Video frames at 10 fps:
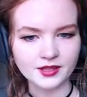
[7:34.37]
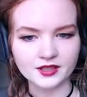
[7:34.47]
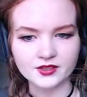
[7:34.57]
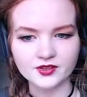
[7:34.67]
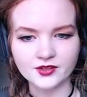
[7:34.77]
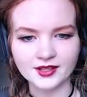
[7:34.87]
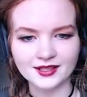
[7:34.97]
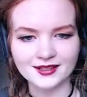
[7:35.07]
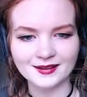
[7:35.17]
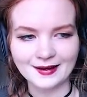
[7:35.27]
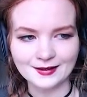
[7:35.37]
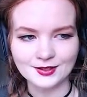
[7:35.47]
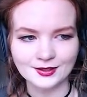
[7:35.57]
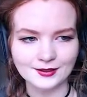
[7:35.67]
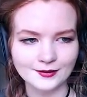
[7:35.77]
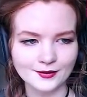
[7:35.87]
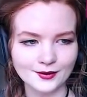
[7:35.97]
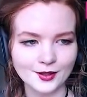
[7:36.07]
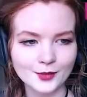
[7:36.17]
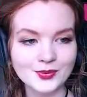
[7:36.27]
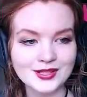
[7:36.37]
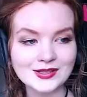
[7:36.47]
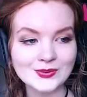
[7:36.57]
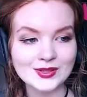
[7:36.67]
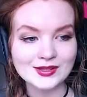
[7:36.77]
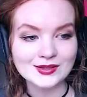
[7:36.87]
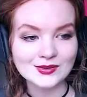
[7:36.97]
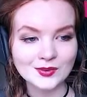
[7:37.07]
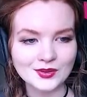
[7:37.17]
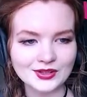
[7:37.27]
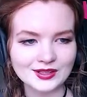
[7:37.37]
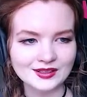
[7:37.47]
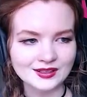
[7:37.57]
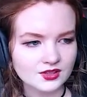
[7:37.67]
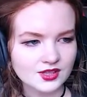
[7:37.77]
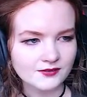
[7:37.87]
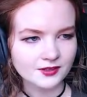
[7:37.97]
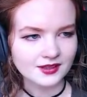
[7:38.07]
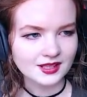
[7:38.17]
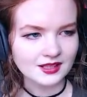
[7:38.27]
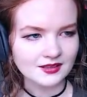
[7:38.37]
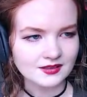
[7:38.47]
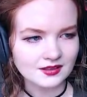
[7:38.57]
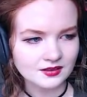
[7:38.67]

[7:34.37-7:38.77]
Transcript: better so that I can actually kill the harpies with the sword. But there's different things.